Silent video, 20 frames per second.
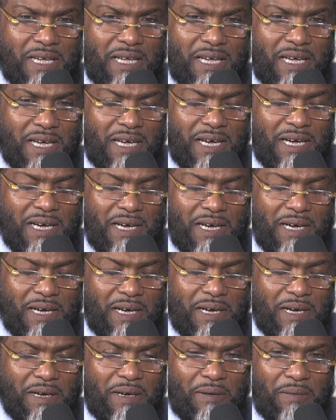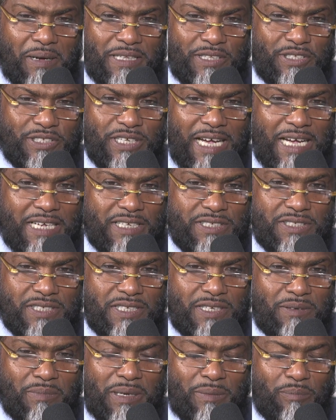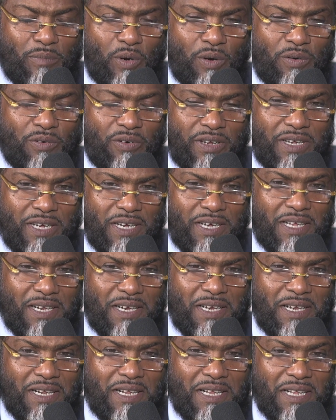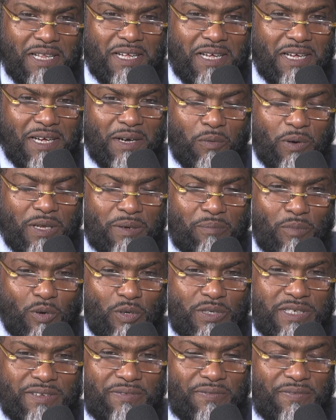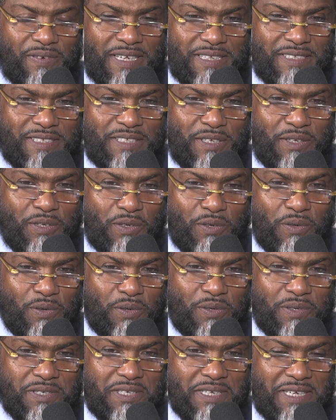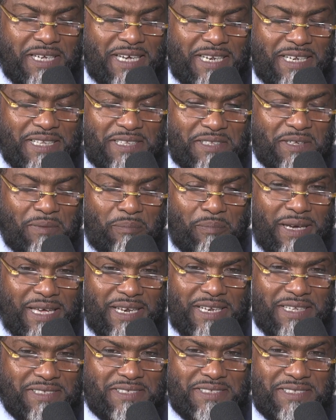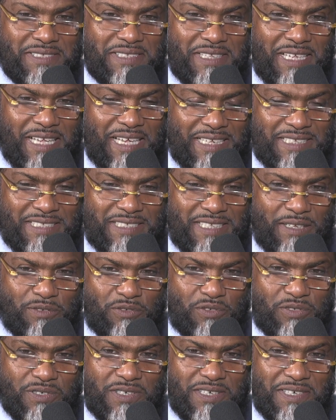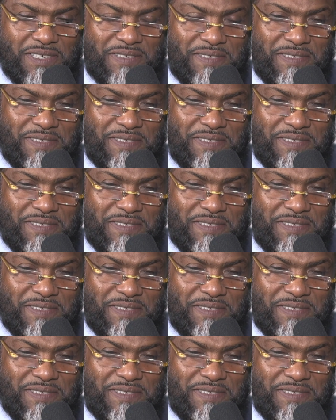at Jackson Memorial, what motivated you to get into medicine, etc.?